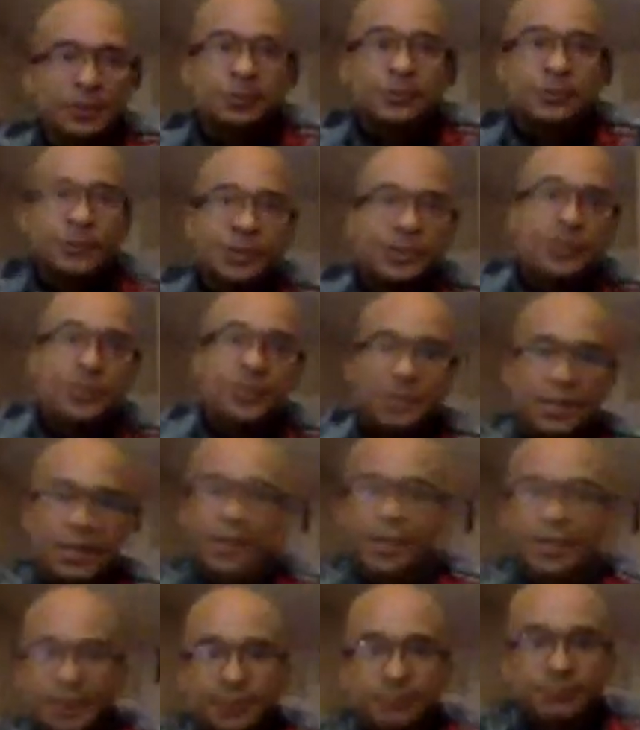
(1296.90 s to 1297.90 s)
we'll just
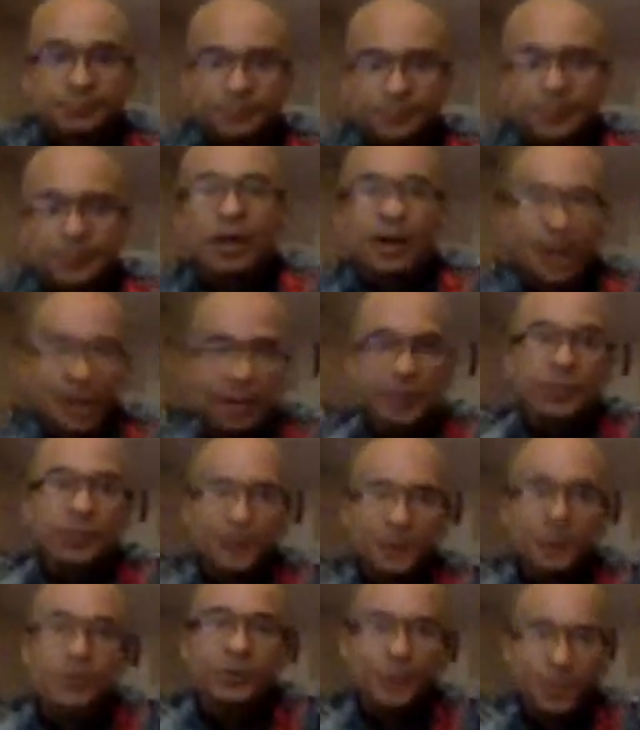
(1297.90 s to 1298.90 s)
say,
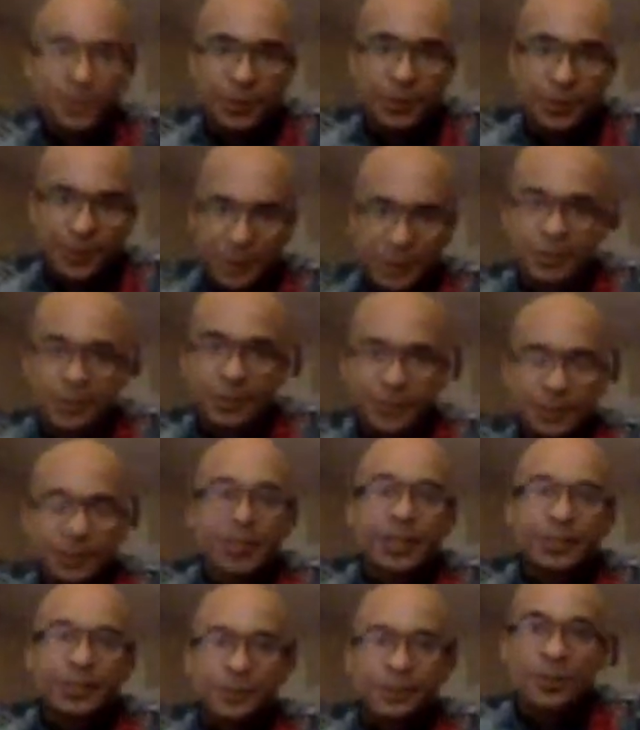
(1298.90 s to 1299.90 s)
under the hood
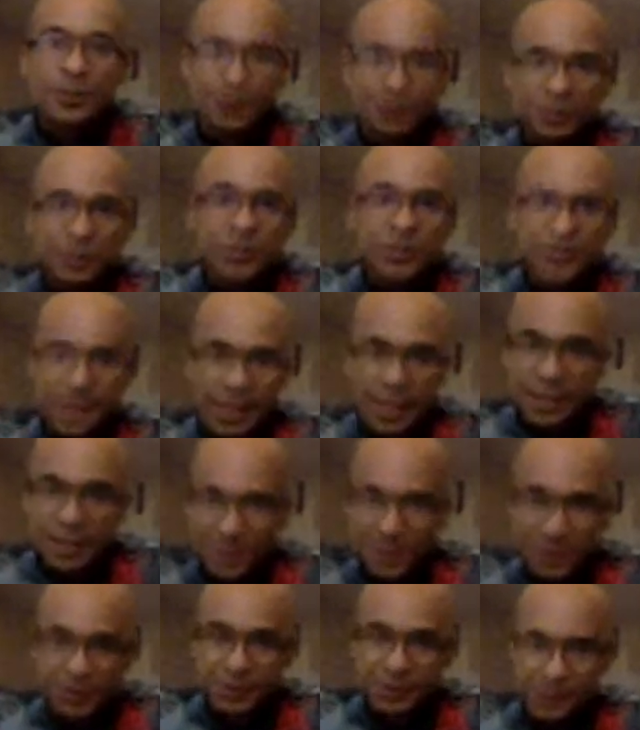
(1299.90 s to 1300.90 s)

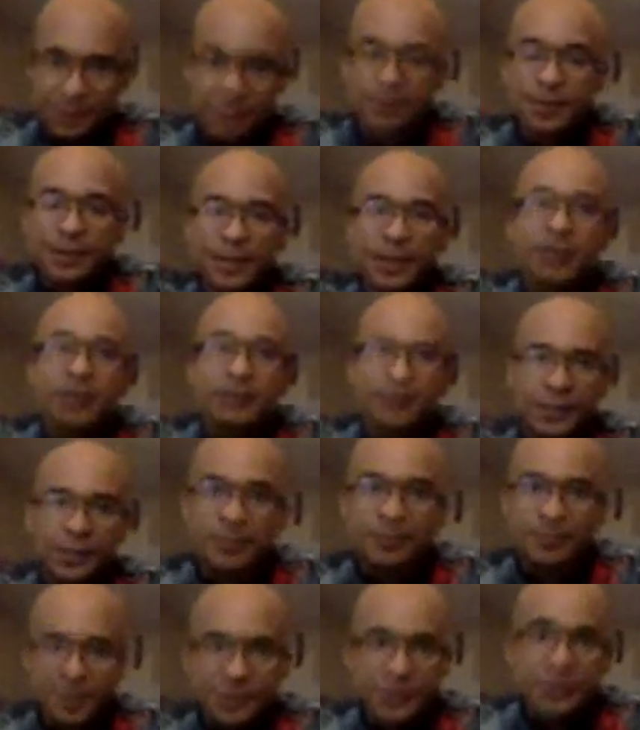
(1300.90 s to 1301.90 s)
interpretation of
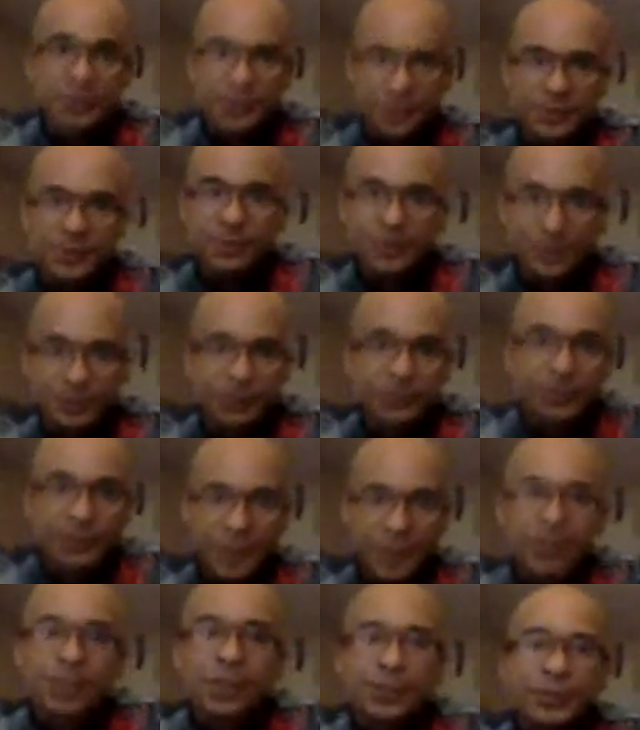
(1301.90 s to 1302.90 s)
images.
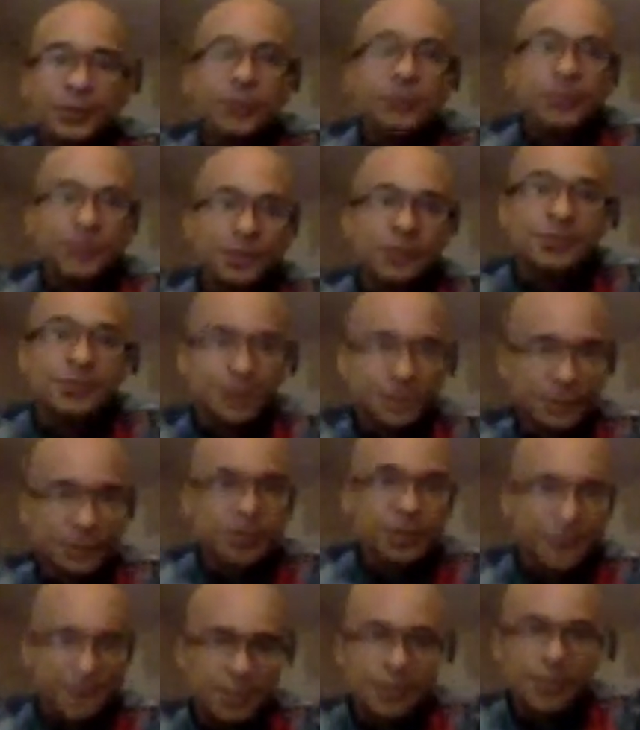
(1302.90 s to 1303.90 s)
To a certain
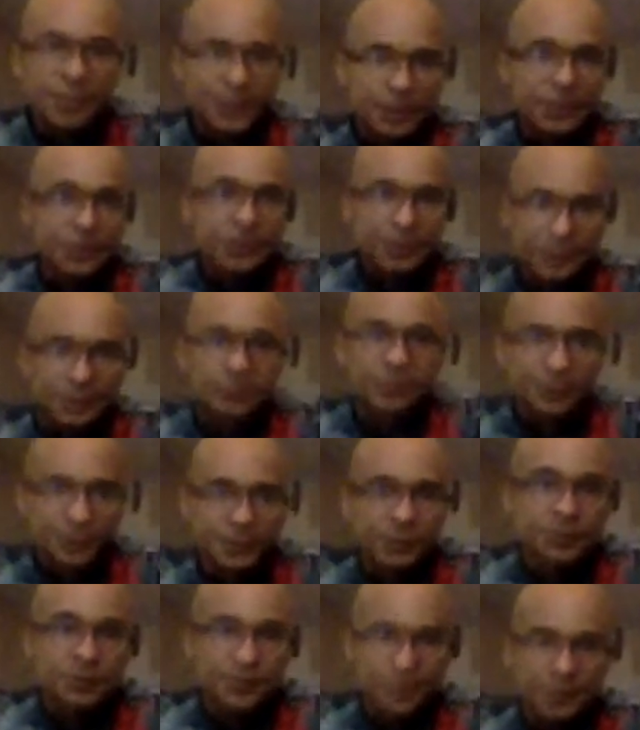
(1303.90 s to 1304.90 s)
extent,
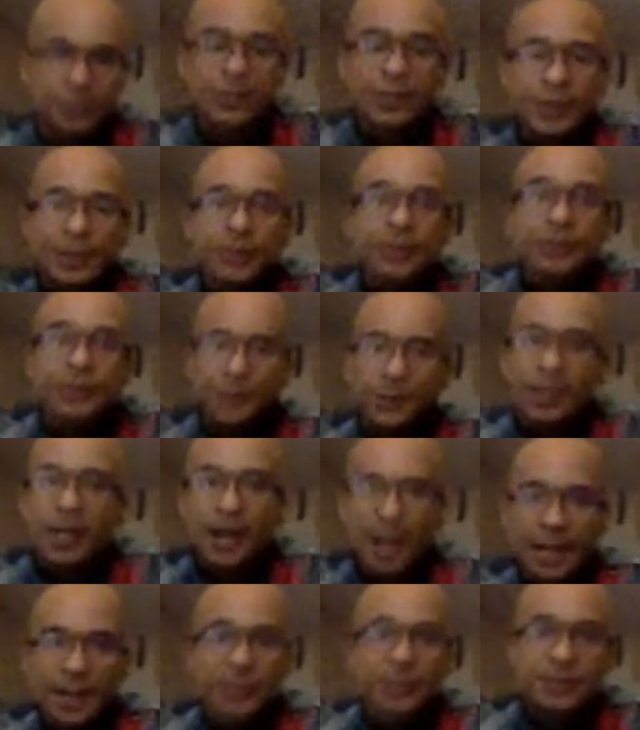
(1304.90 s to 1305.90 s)
your
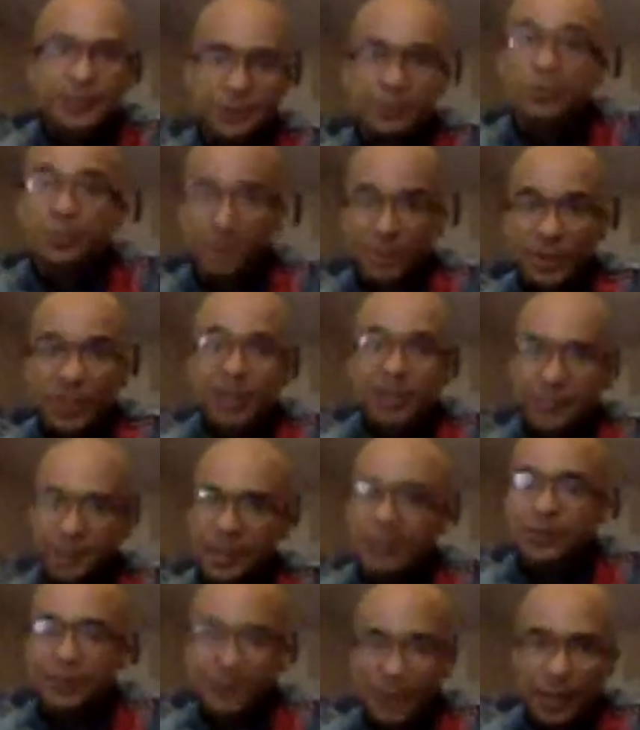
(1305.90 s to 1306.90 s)
eyes, your brain,
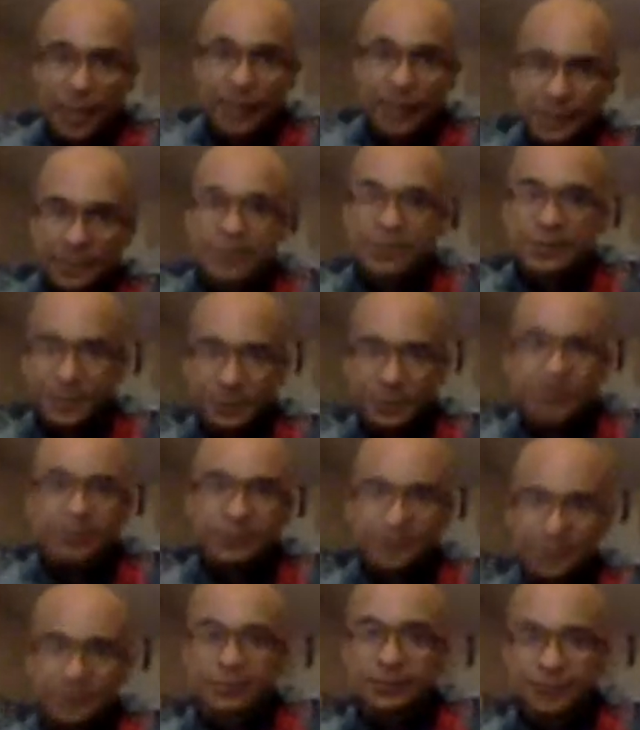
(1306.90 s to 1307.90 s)
not your eyes.
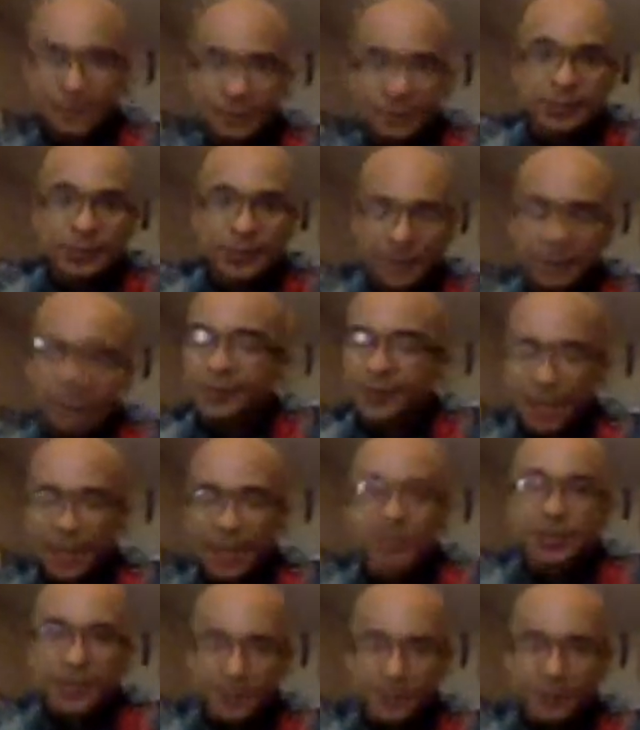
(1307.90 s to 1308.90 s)
Your
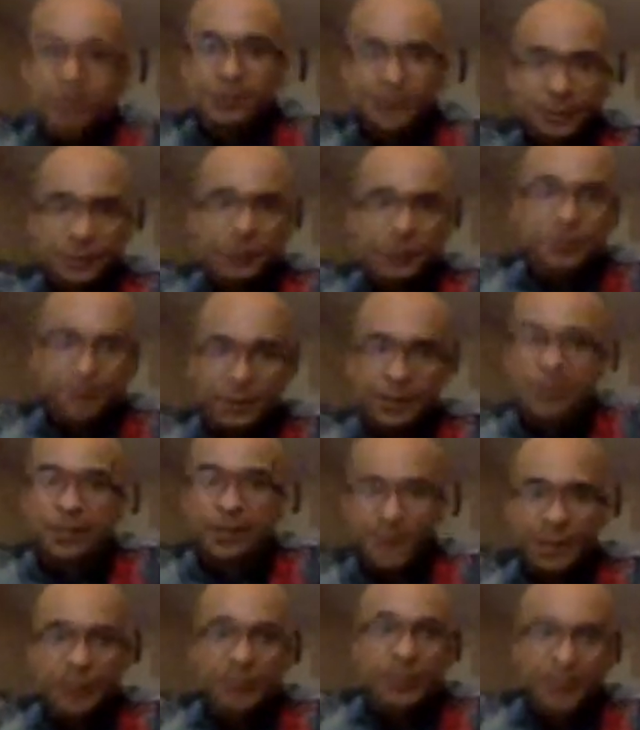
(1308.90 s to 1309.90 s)
eyes have little to do with
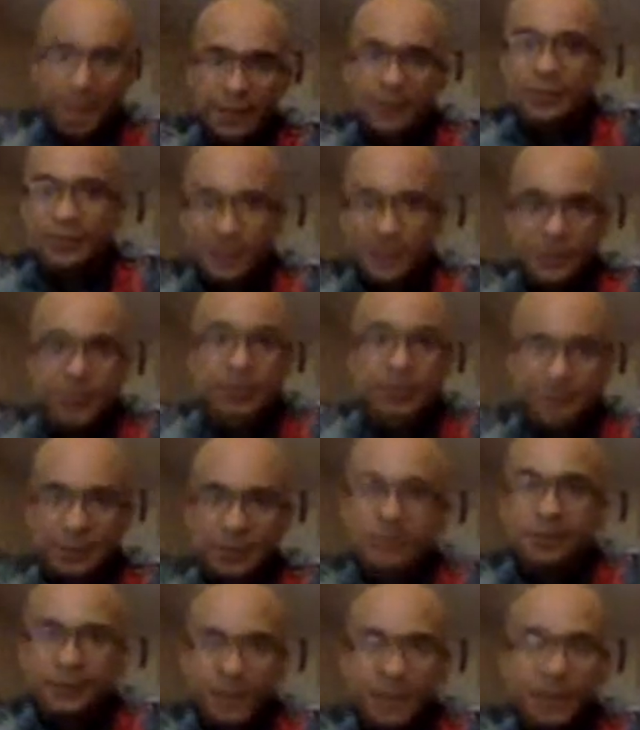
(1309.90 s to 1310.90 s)
it at this level.
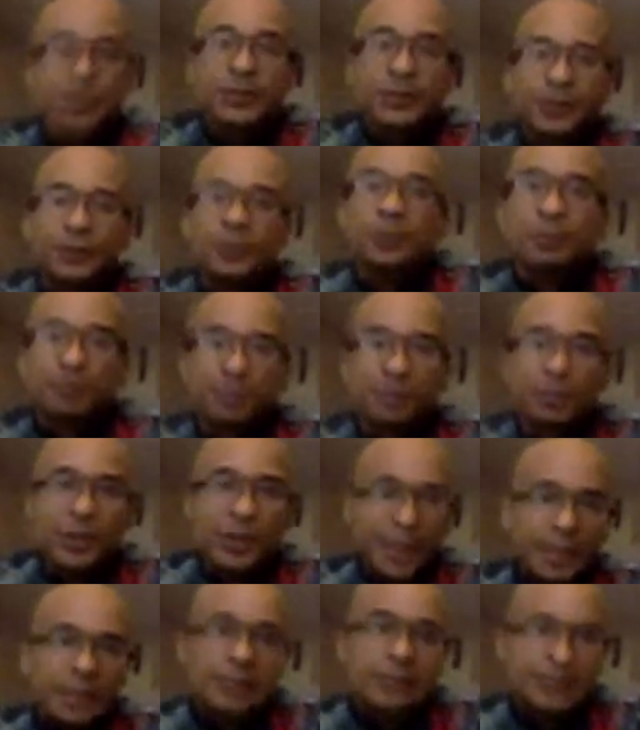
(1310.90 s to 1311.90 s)
Your
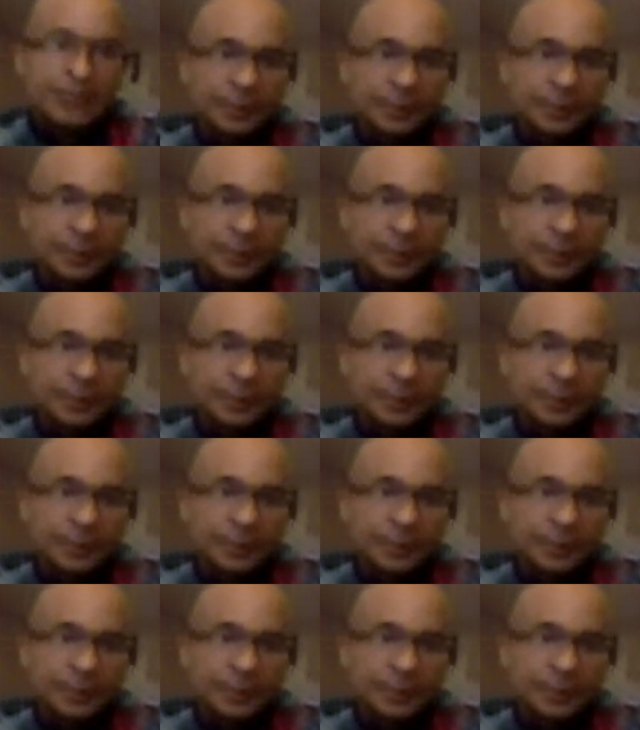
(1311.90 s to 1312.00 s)
brain